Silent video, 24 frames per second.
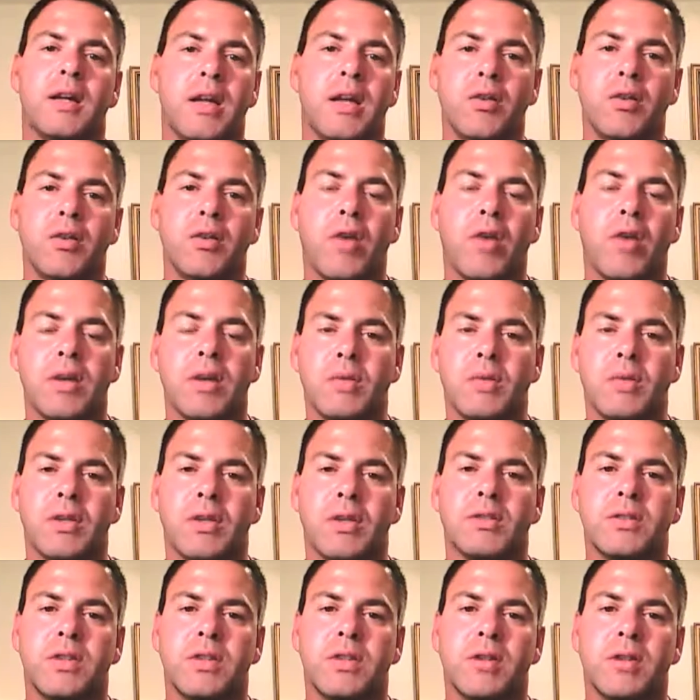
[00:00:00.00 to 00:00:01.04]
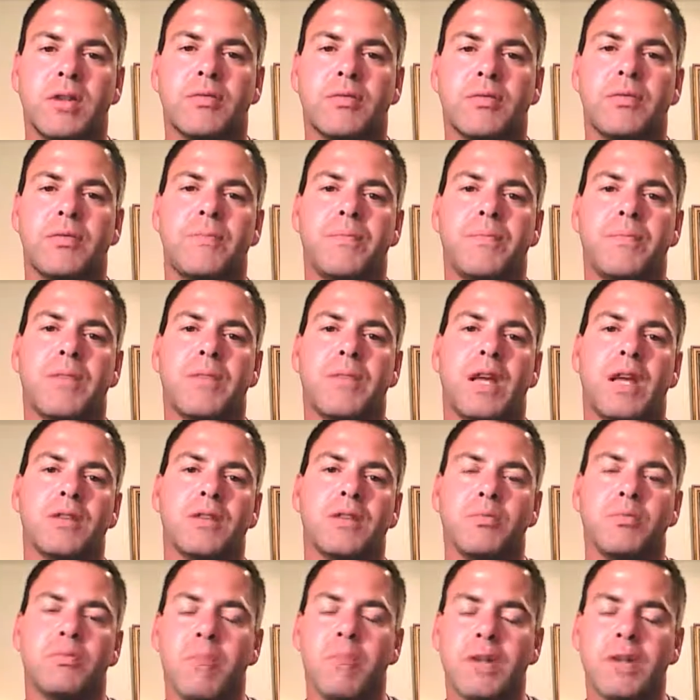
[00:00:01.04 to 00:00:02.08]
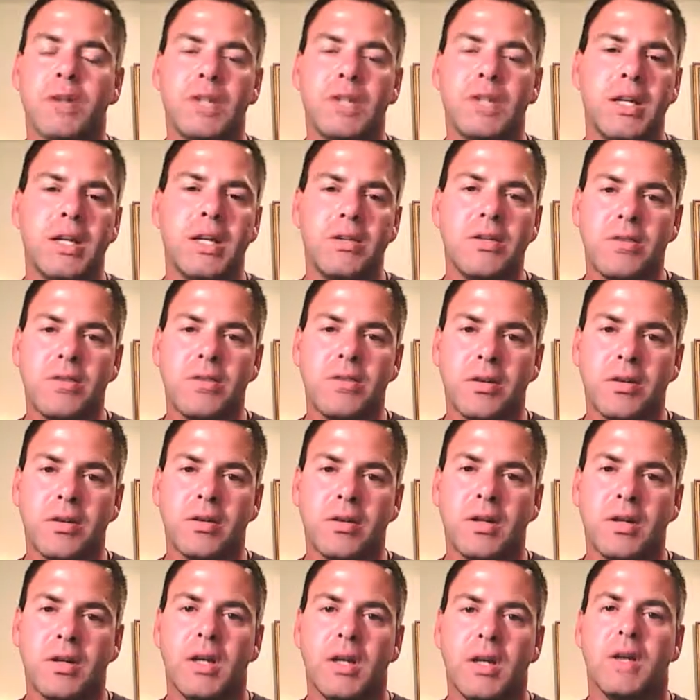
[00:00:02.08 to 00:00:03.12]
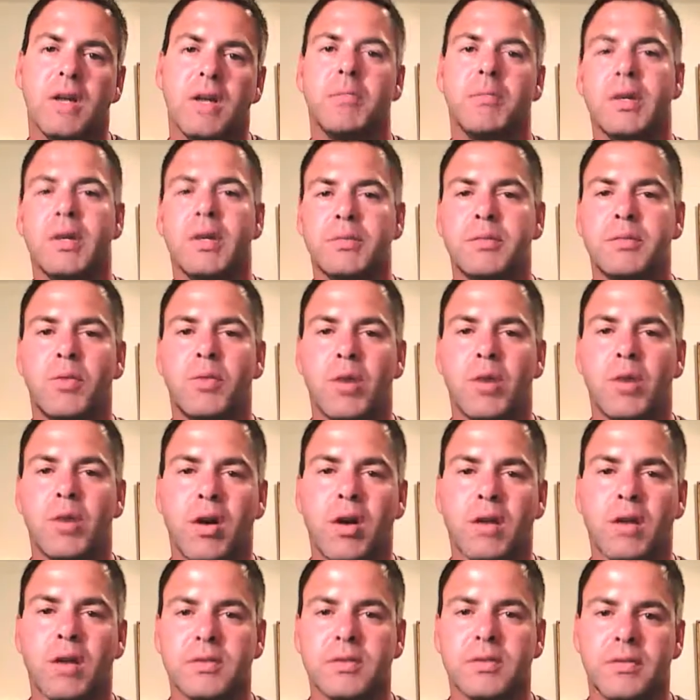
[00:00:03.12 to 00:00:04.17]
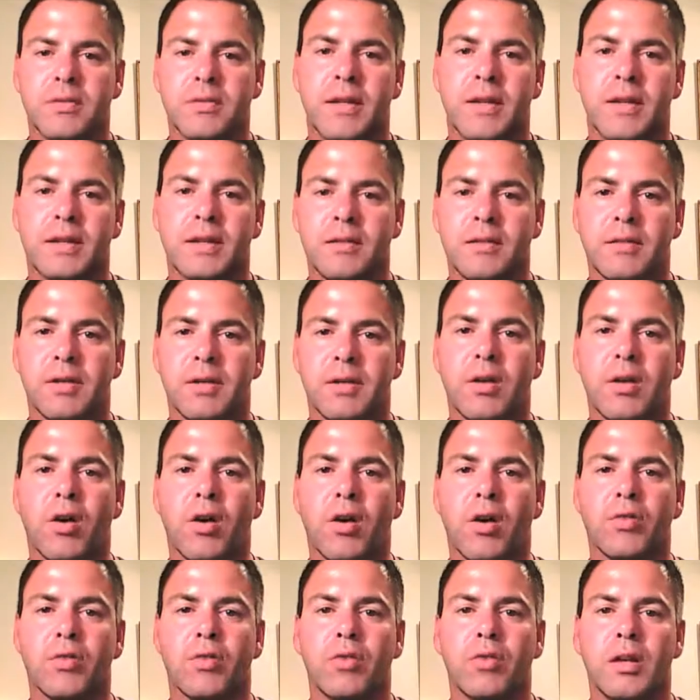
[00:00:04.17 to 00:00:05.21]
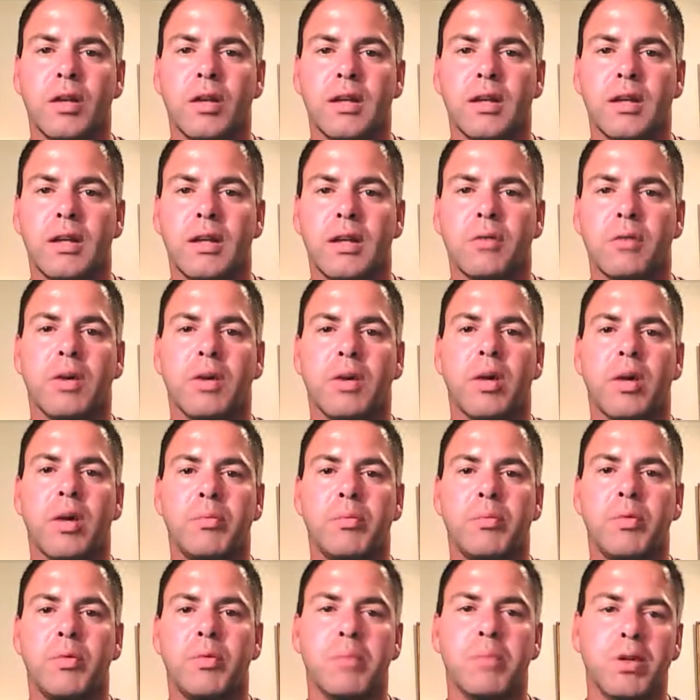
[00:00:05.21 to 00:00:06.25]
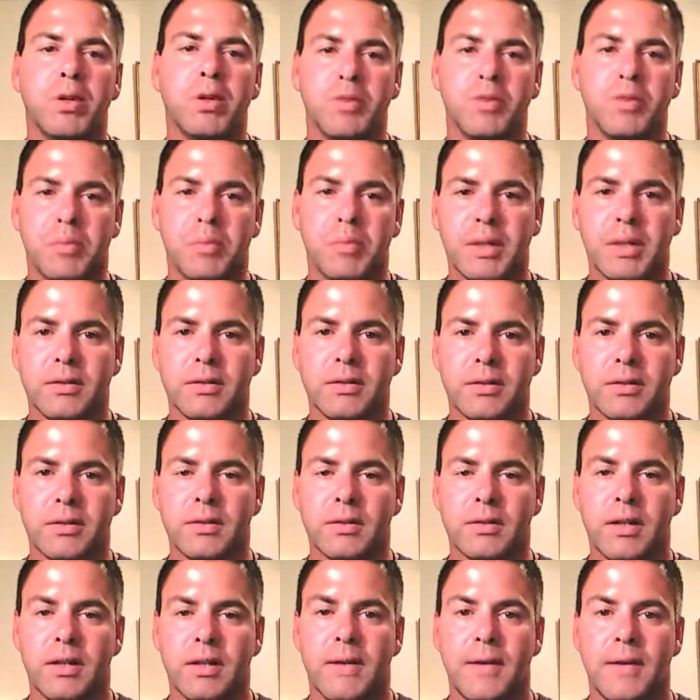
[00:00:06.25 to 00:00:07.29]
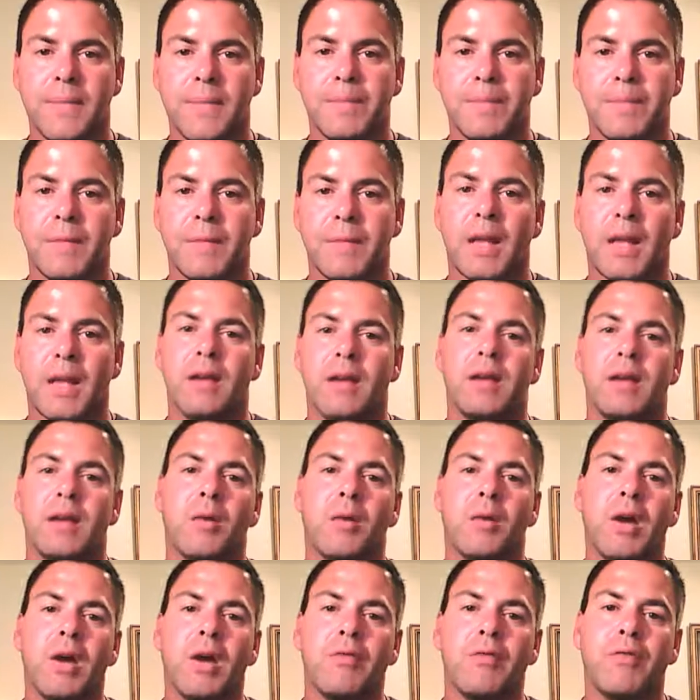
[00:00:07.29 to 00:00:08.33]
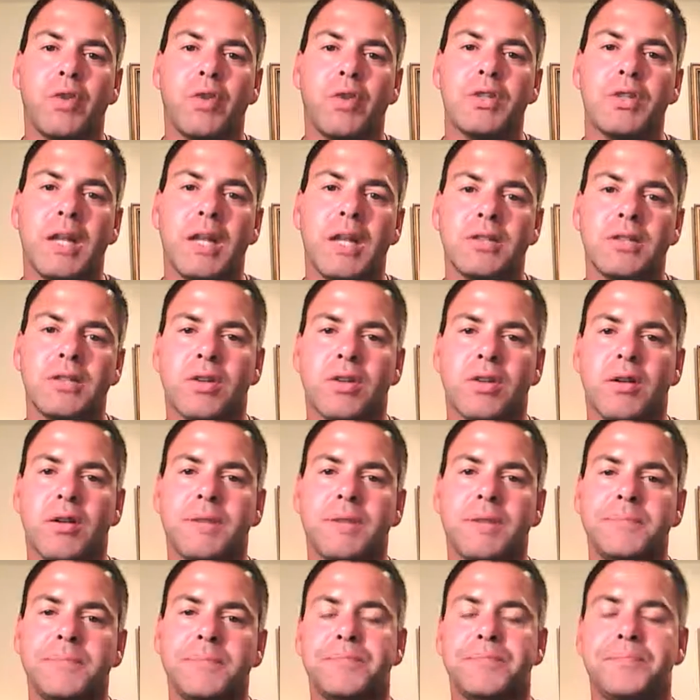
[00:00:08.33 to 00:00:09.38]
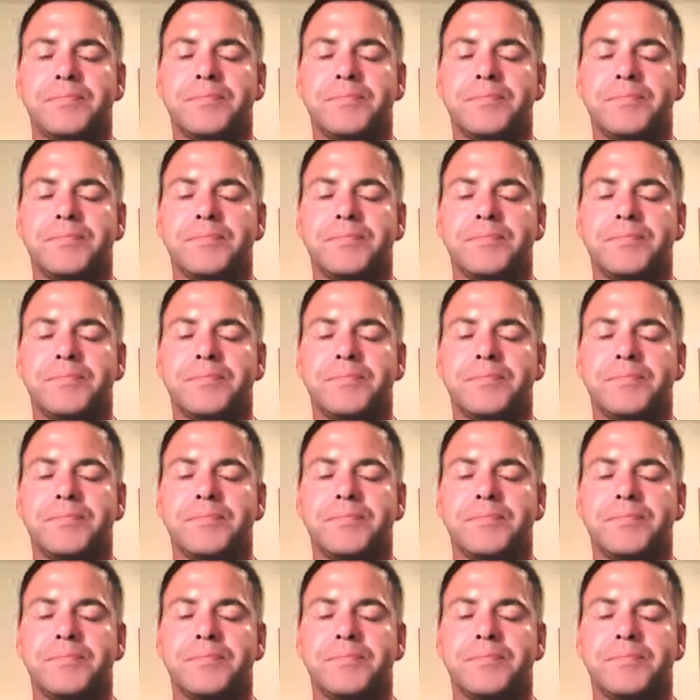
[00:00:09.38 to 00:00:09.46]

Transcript: integrated with itself, it is much easier, much more cost-effective in the long run, and it will help you build your business. Now, when I first got started,